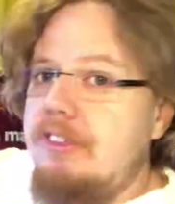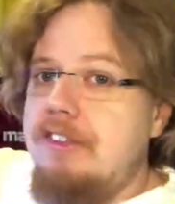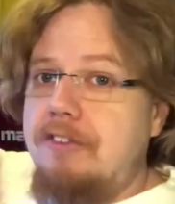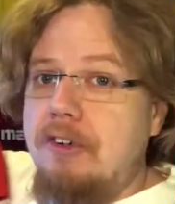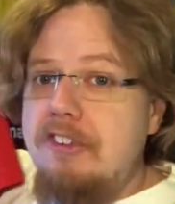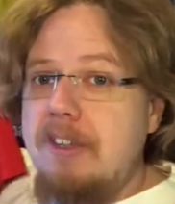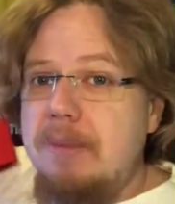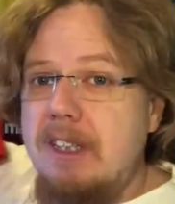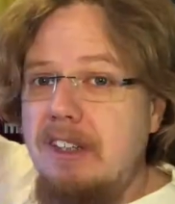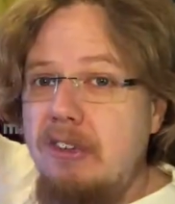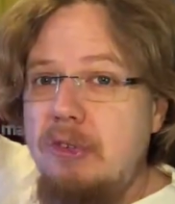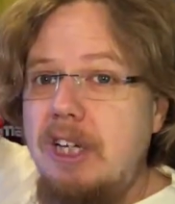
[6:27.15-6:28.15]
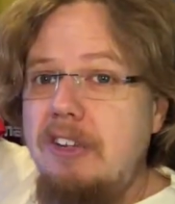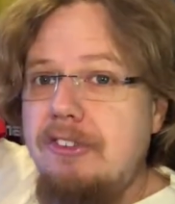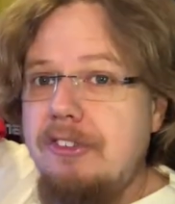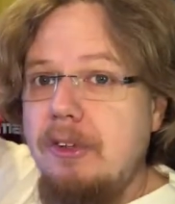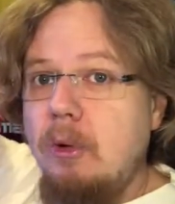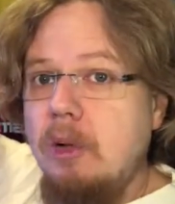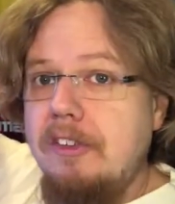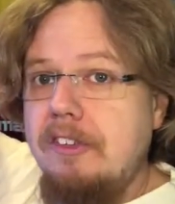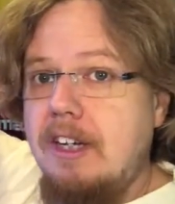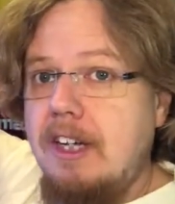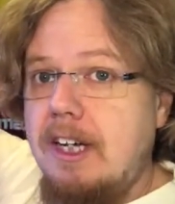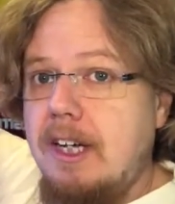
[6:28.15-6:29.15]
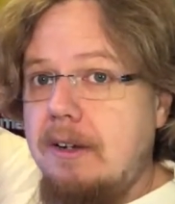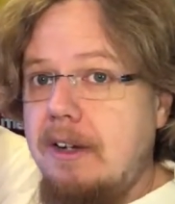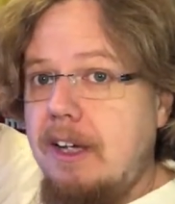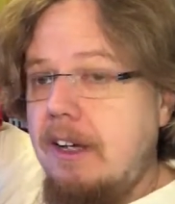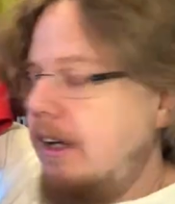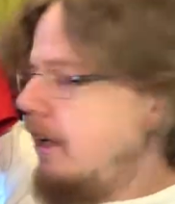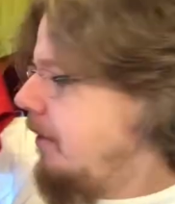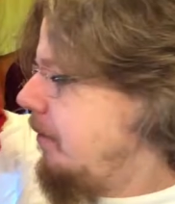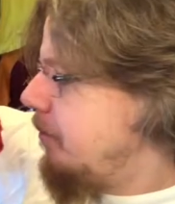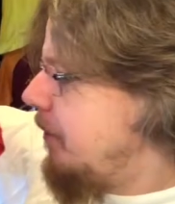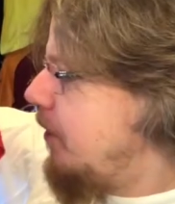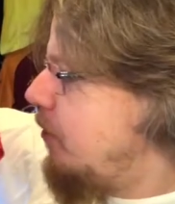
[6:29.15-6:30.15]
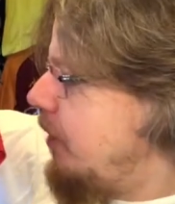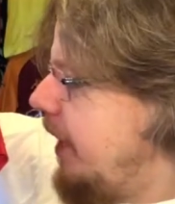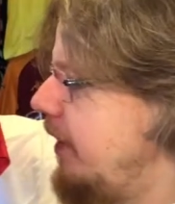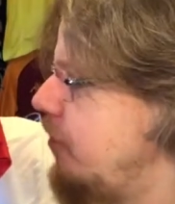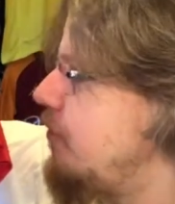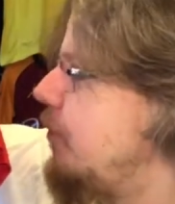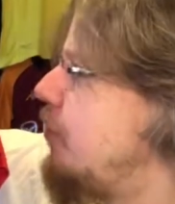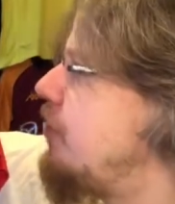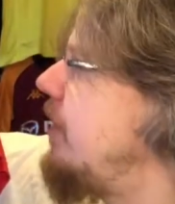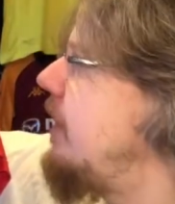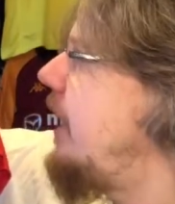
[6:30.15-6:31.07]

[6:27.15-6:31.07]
the first time that they really sold a uh, um, reddish version. And